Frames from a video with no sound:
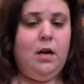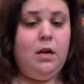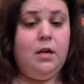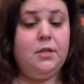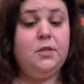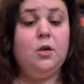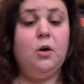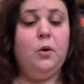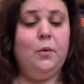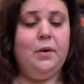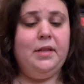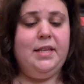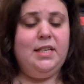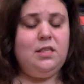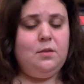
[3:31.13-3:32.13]
So
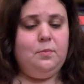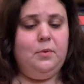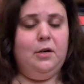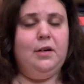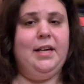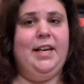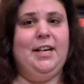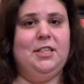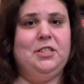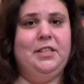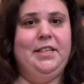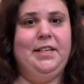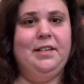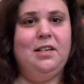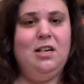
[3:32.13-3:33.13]
this book, and
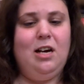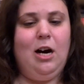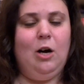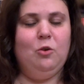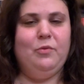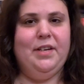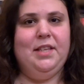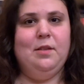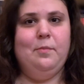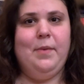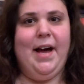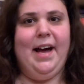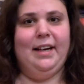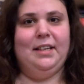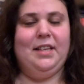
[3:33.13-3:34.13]
actually I'll read the
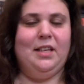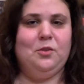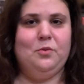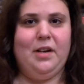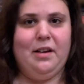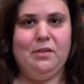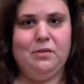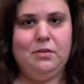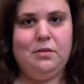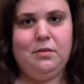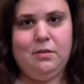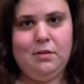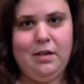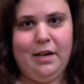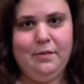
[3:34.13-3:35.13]
back. That's what I've
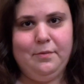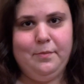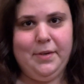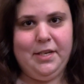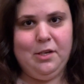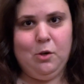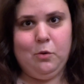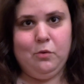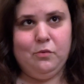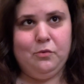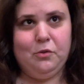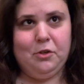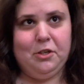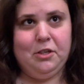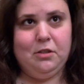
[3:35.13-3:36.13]
been known
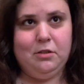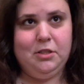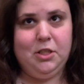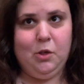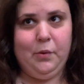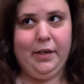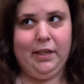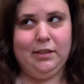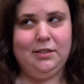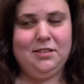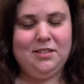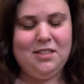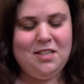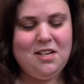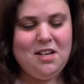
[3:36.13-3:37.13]
for doing.
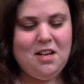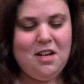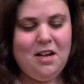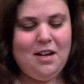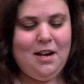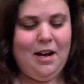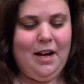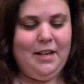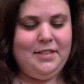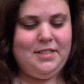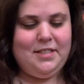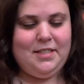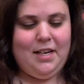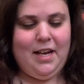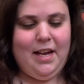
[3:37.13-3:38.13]

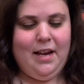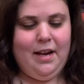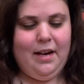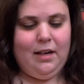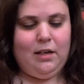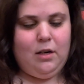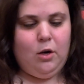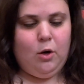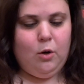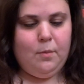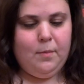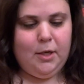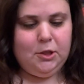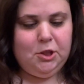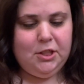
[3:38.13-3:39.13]
It's a
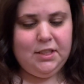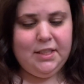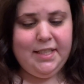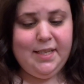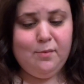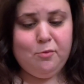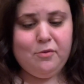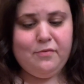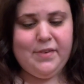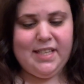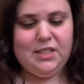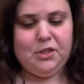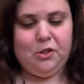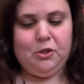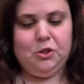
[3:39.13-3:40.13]
curmudgeonly
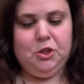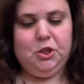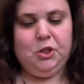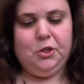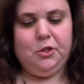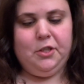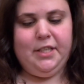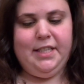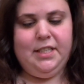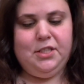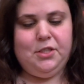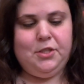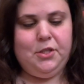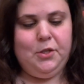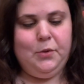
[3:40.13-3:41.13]
professor journeys
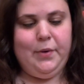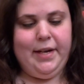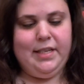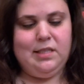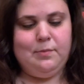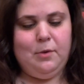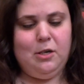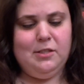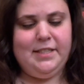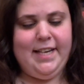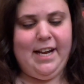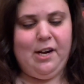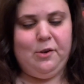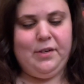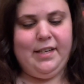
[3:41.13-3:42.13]
to a small
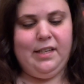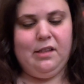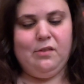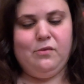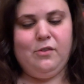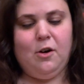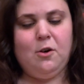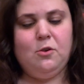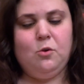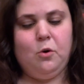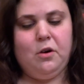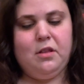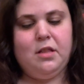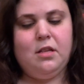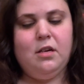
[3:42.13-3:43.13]
town in the far
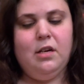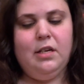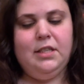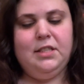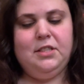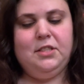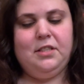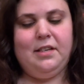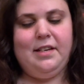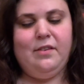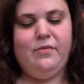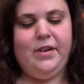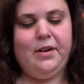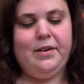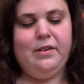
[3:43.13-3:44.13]
north to study
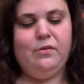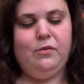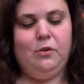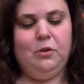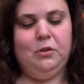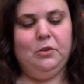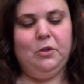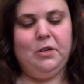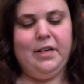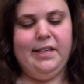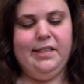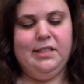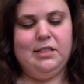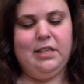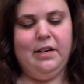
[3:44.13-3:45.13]
fairy folklore and
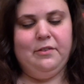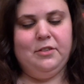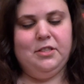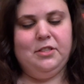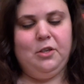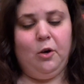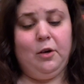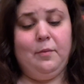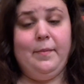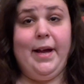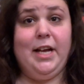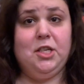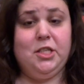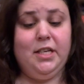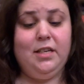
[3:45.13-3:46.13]
discovers dark
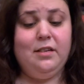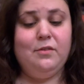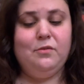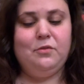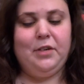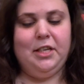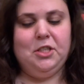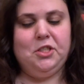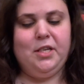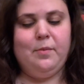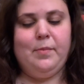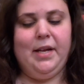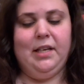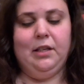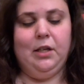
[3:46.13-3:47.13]
magic, friendship,
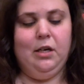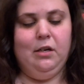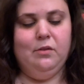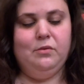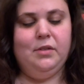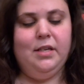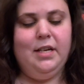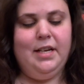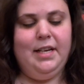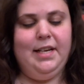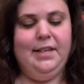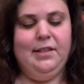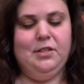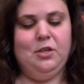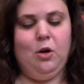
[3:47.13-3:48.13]
and love
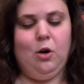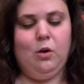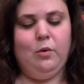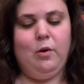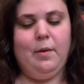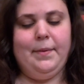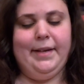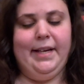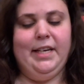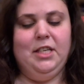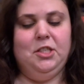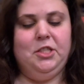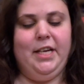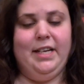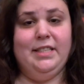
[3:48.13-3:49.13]
in this heartwarming and
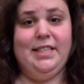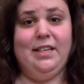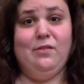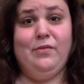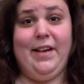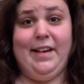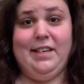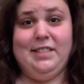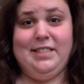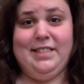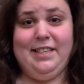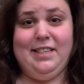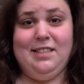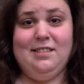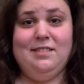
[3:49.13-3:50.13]
enchanting
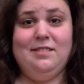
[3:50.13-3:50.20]
fantasy.